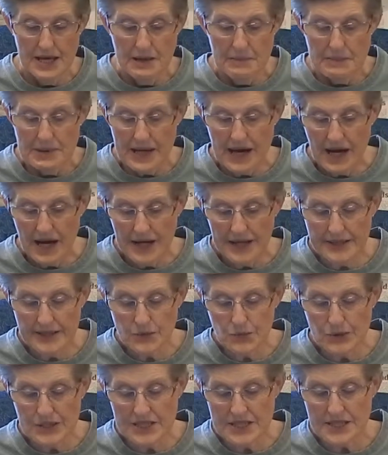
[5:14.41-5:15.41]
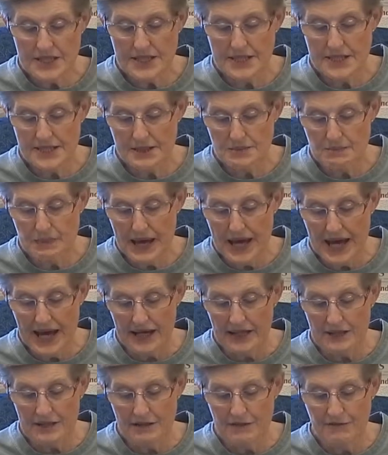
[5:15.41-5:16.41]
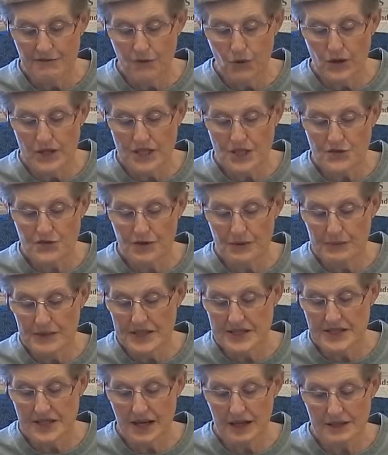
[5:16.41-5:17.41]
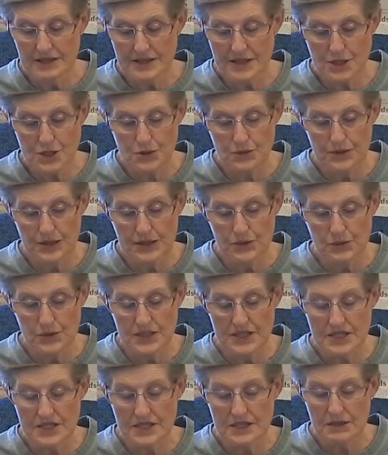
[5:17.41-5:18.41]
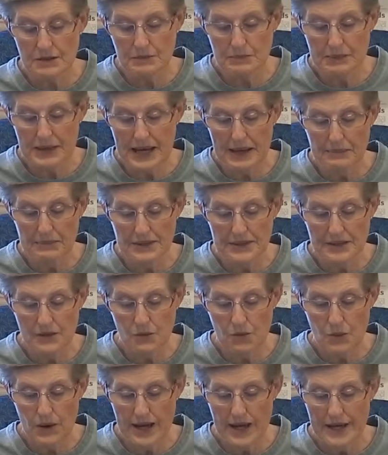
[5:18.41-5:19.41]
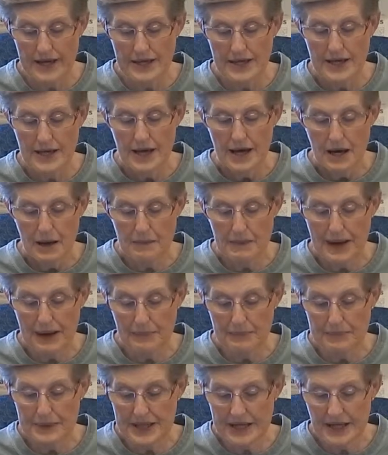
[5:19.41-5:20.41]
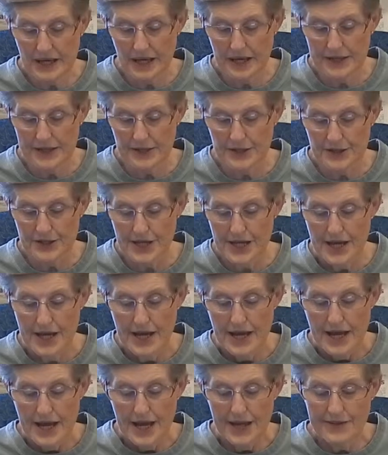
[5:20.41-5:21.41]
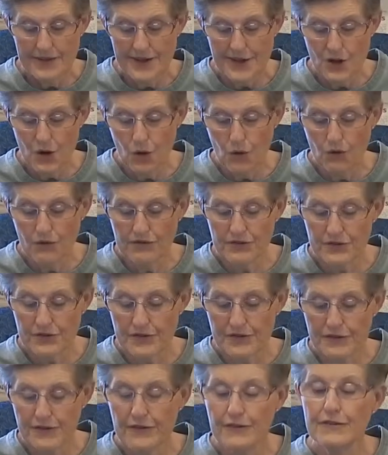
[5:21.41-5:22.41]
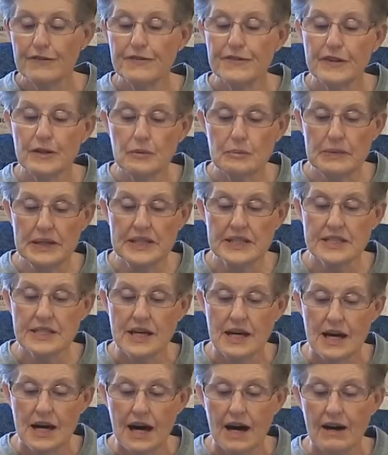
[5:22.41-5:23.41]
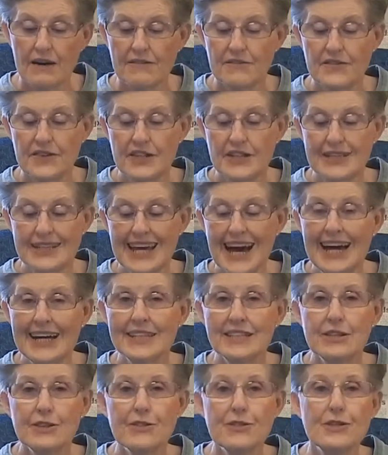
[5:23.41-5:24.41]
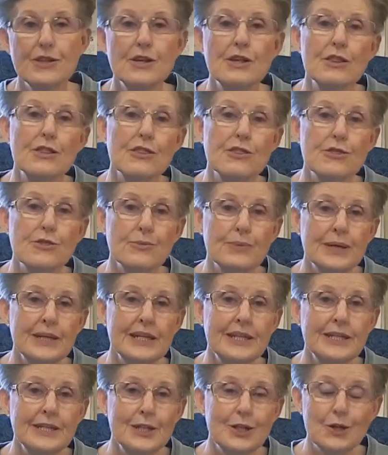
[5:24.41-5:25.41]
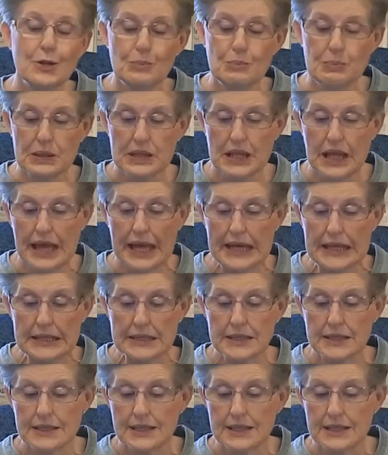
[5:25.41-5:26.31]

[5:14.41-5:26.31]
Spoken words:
Behind Winston's back, the voice from the telescreen was still babbling away about pig iron and the over-fulfillment of the 9th three-year plan.